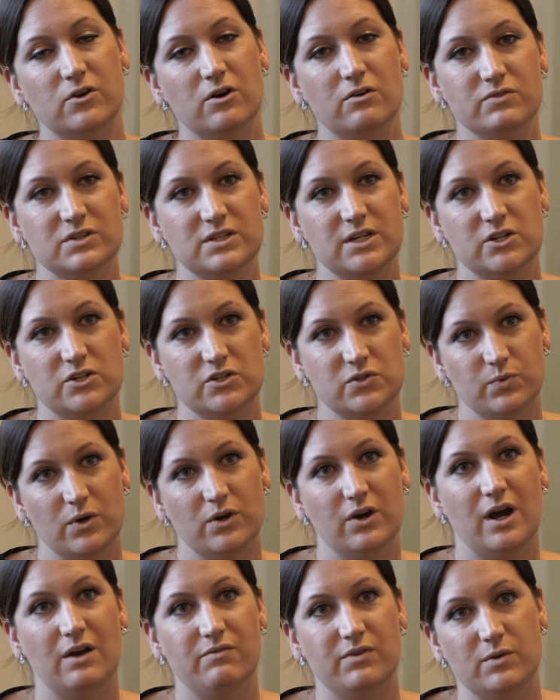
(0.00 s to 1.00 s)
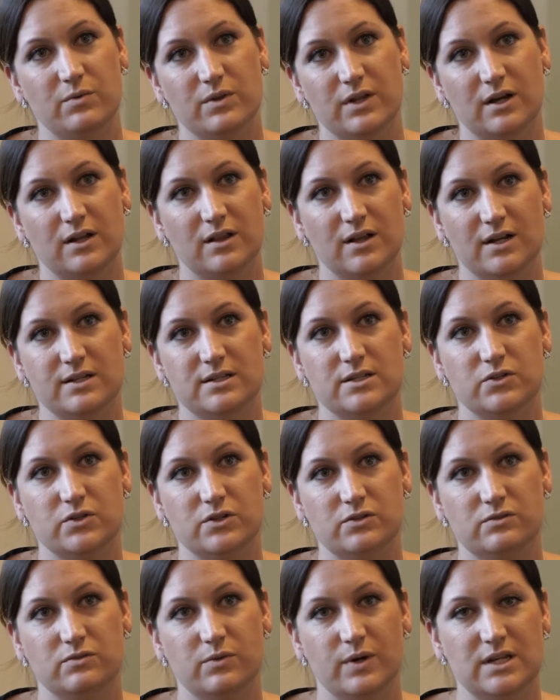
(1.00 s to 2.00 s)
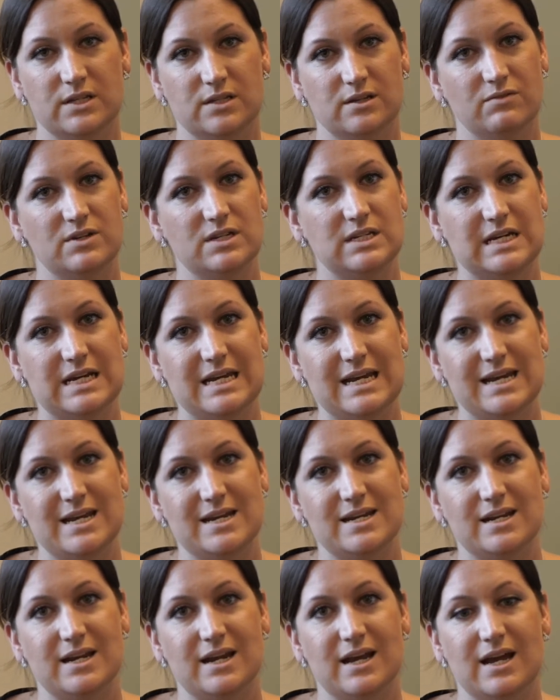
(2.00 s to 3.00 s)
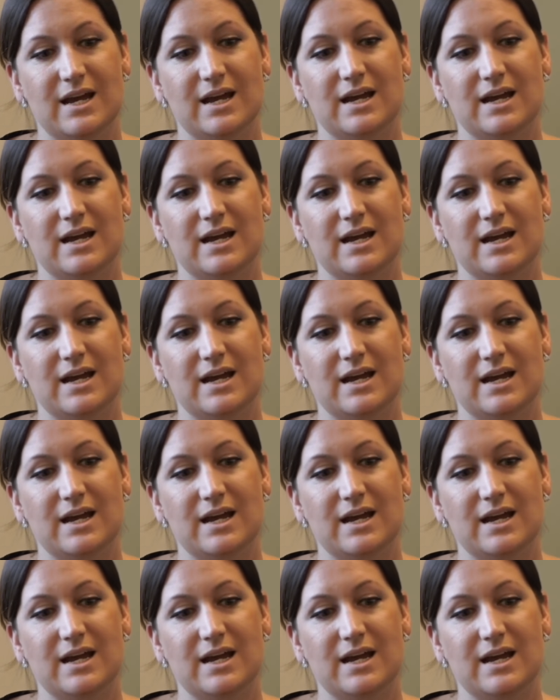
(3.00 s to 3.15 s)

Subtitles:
conversations we're having with our clients in 2017